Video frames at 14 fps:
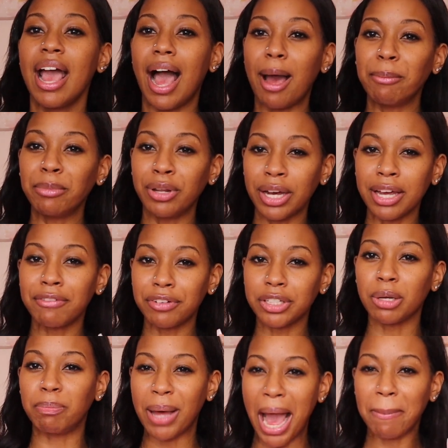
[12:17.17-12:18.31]
I'm looking for
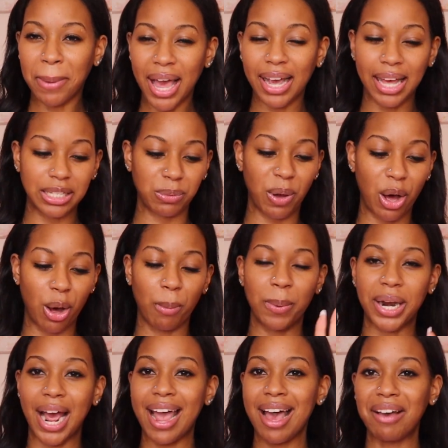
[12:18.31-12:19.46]
the backpack as well,
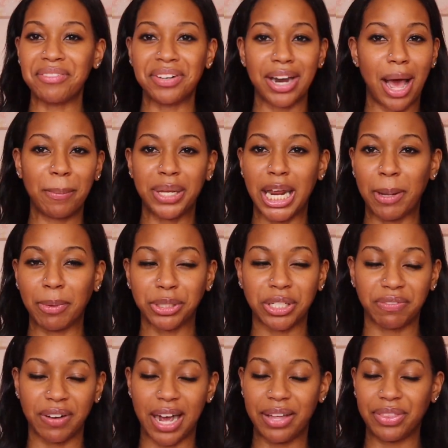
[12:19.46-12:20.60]
but I have not been able to
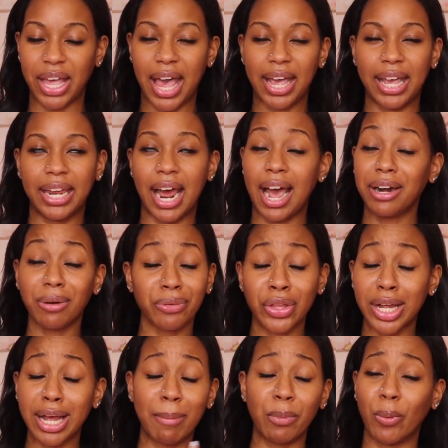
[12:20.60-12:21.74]
find that, and I don't
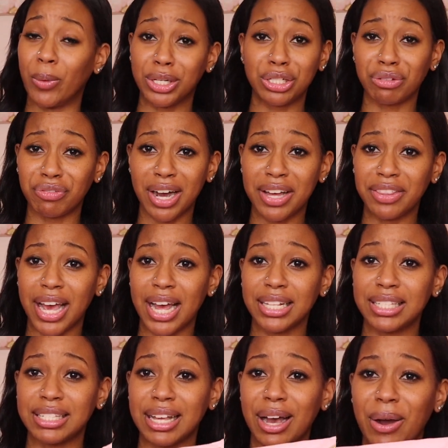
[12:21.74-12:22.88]
think I'm going to find
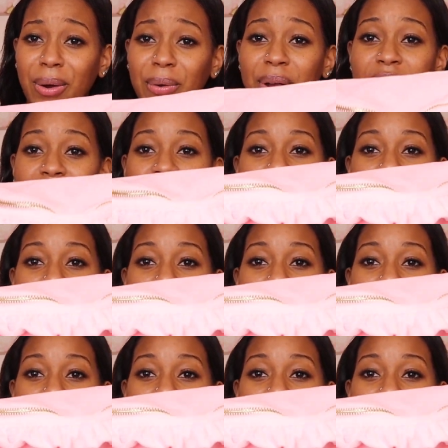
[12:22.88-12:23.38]
that. So,